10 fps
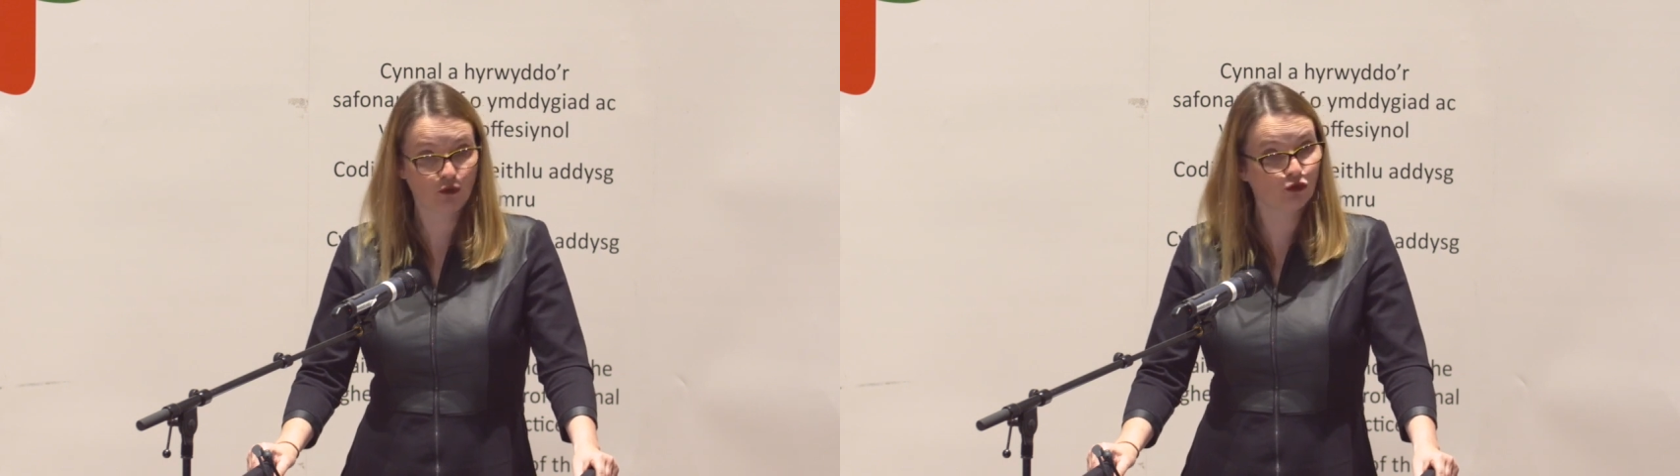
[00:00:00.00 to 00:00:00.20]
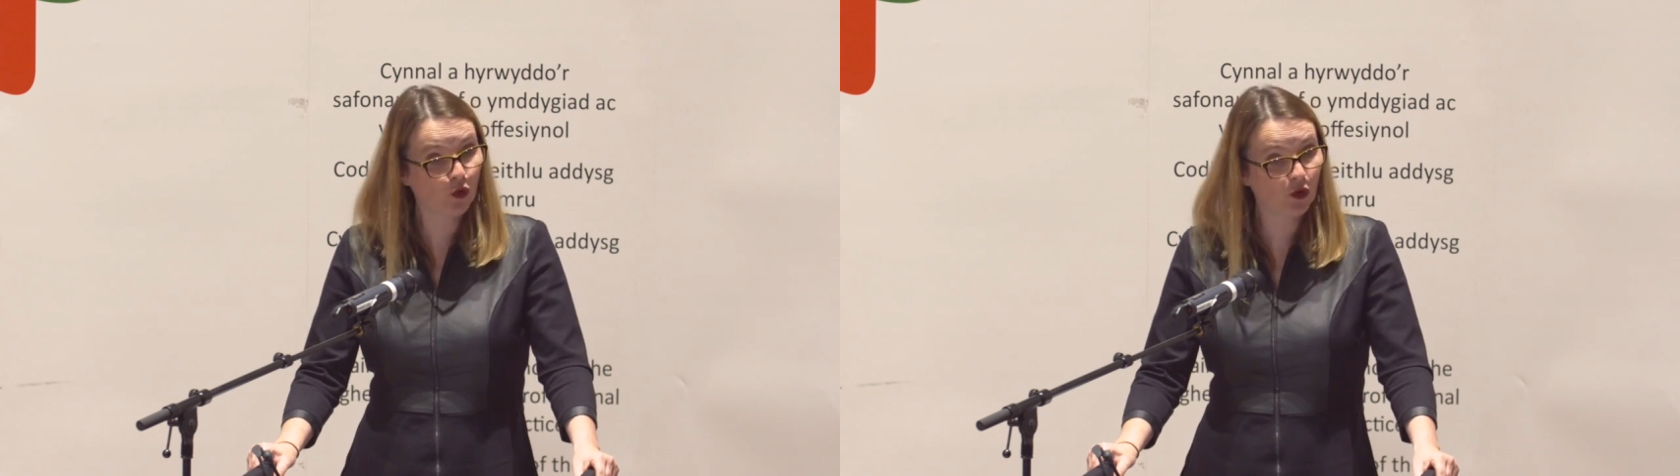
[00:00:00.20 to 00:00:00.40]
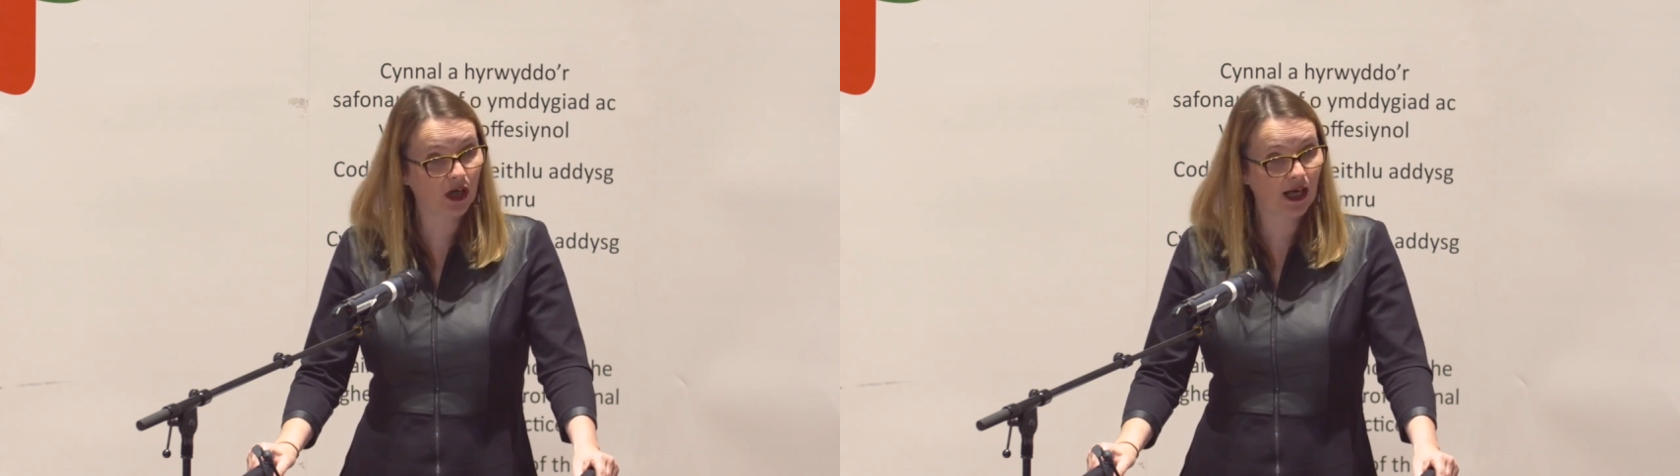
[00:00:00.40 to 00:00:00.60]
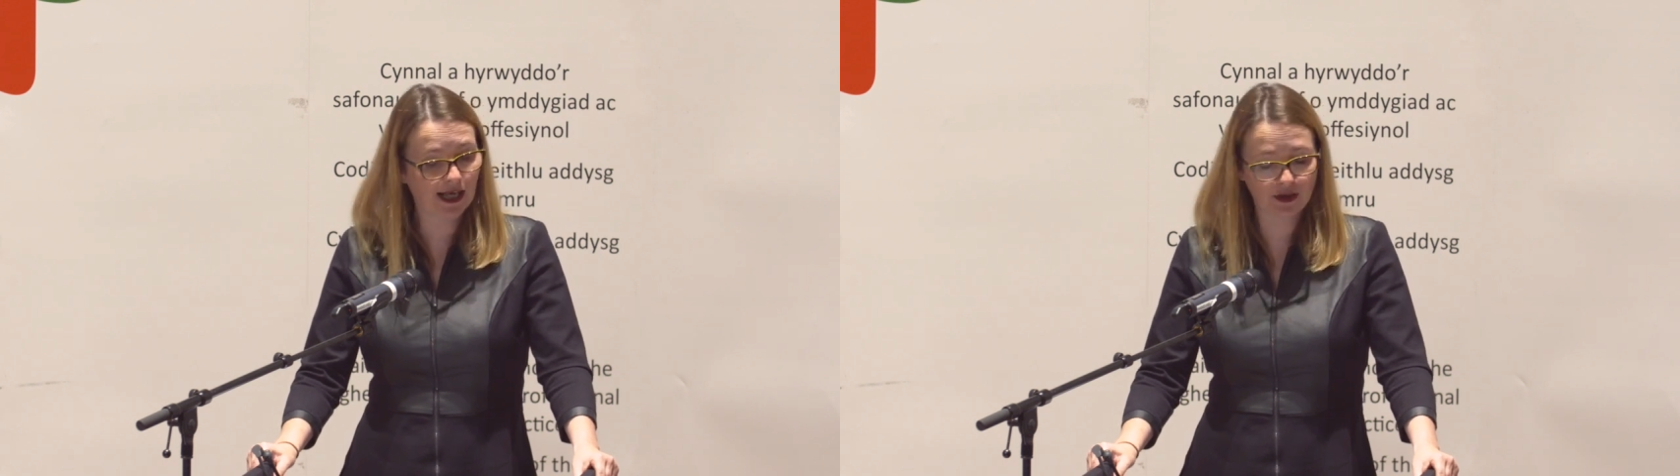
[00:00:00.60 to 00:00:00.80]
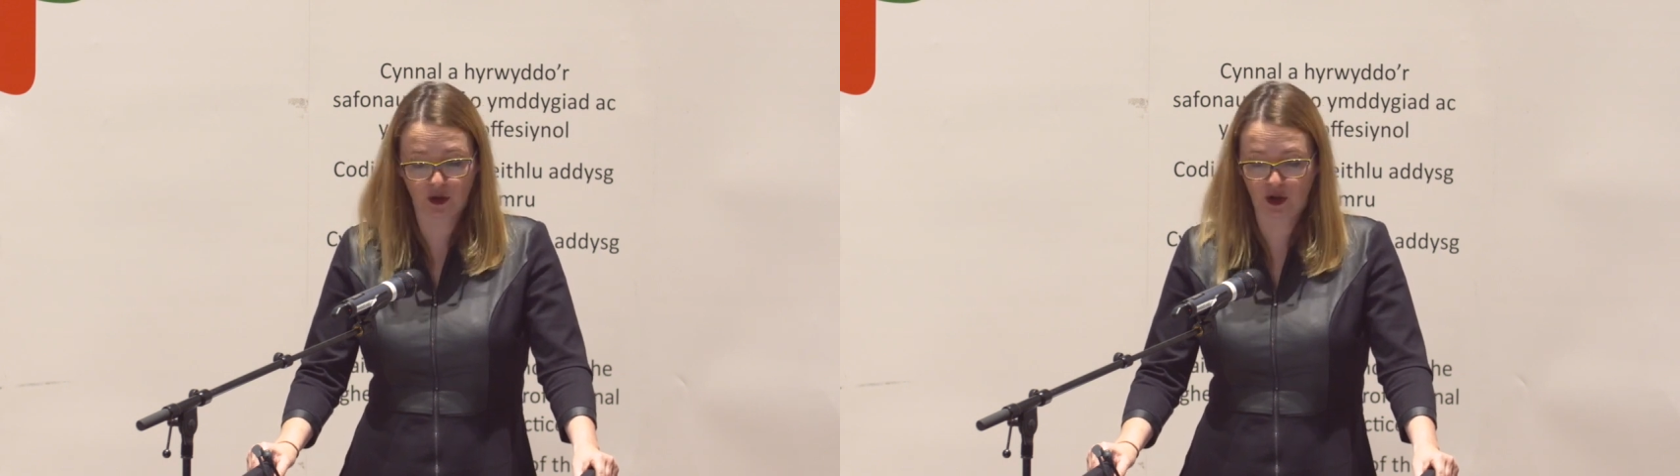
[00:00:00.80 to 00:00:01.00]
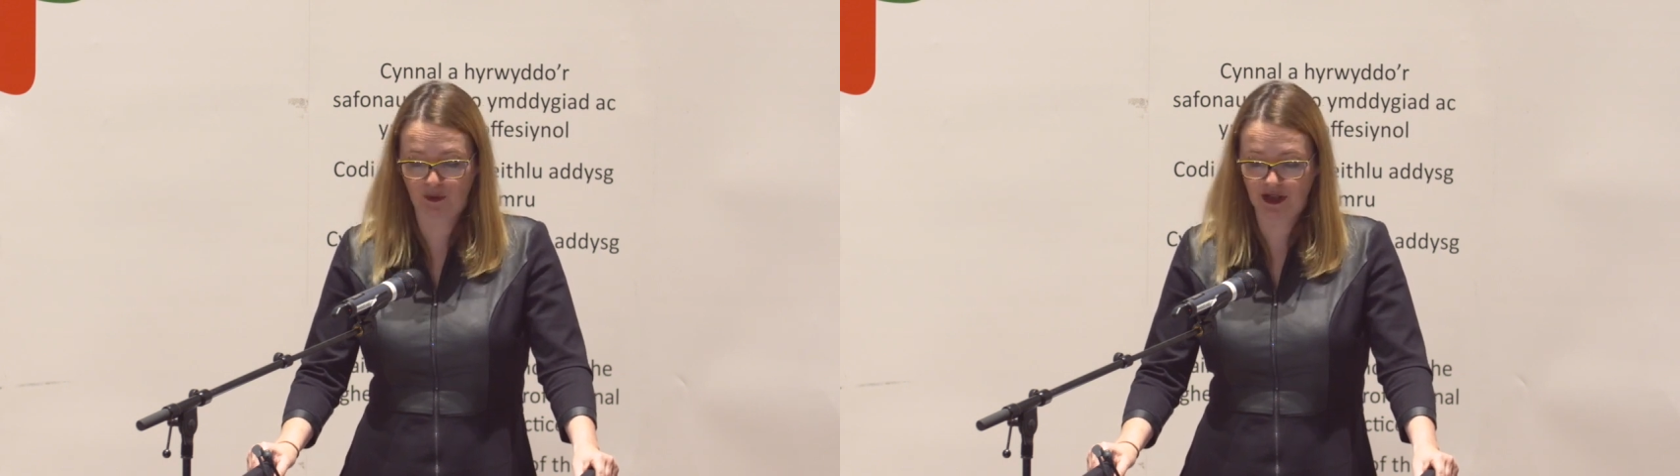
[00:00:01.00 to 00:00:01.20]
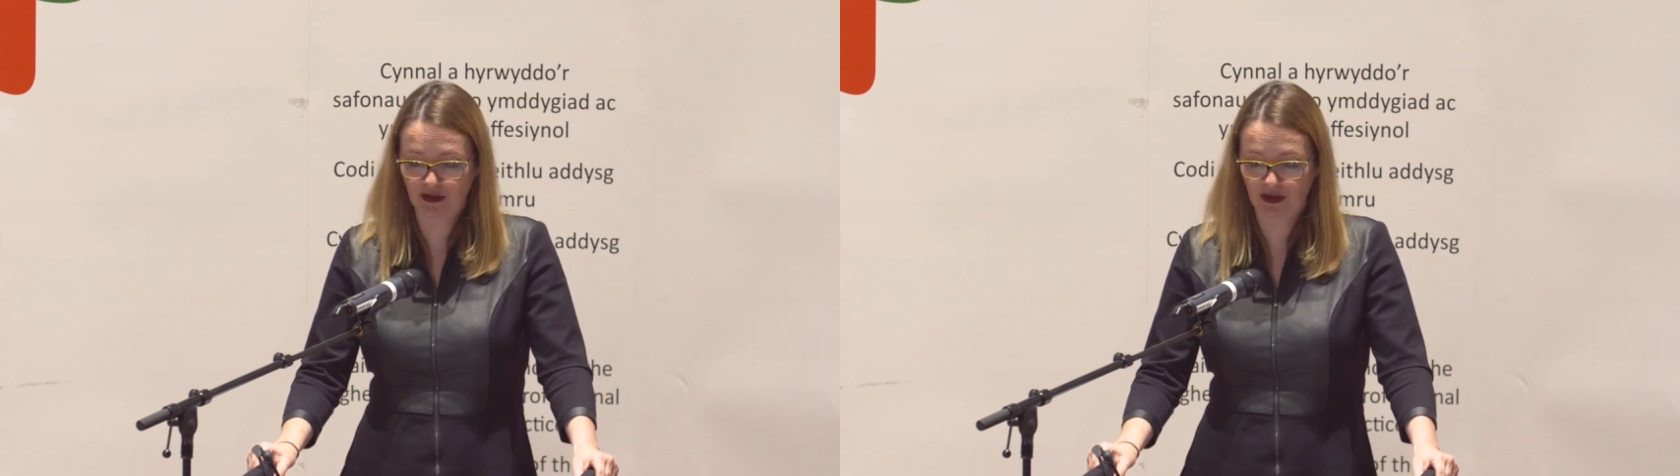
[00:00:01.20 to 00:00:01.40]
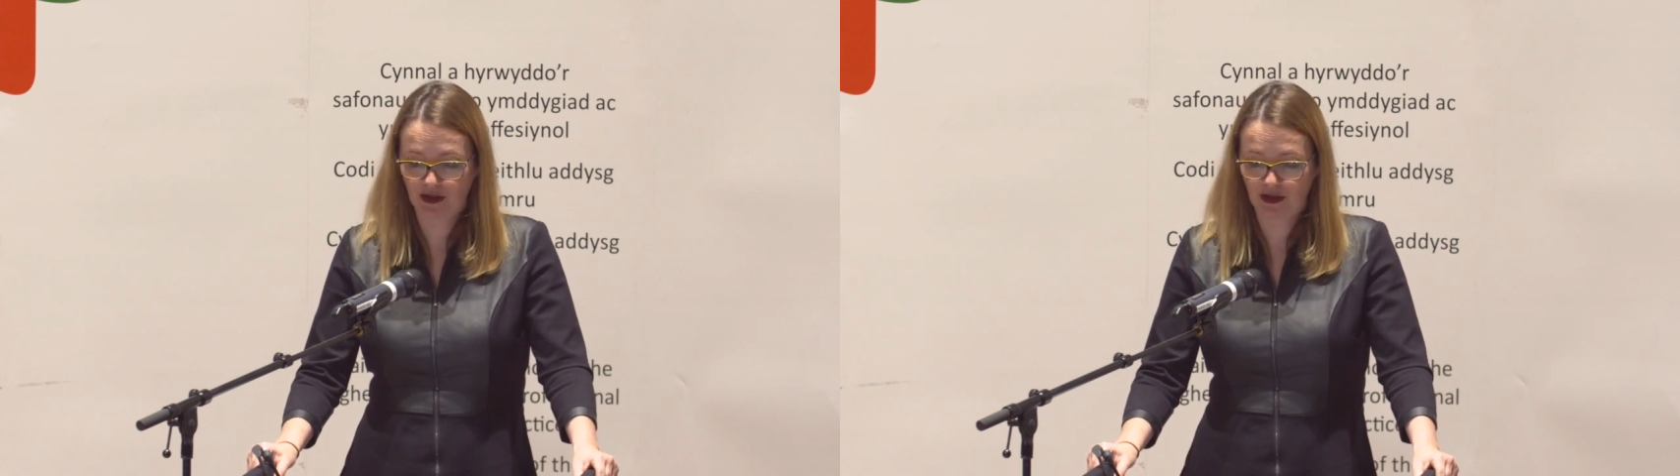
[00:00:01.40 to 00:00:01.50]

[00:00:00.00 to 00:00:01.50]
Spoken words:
rural and urban,